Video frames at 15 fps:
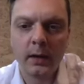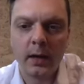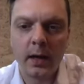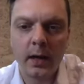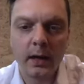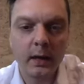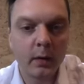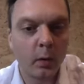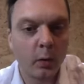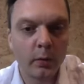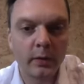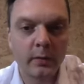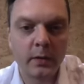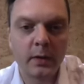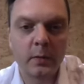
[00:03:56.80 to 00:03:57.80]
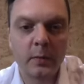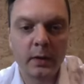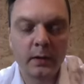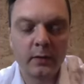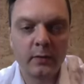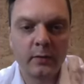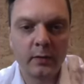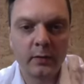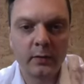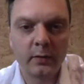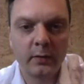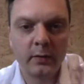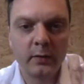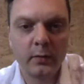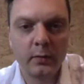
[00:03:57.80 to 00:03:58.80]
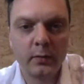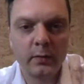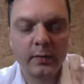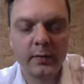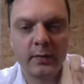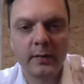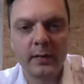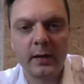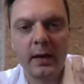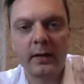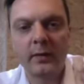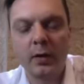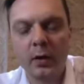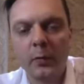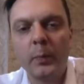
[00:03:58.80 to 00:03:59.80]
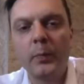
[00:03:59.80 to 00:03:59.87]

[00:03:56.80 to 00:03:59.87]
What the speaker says: I always recommend just use as hot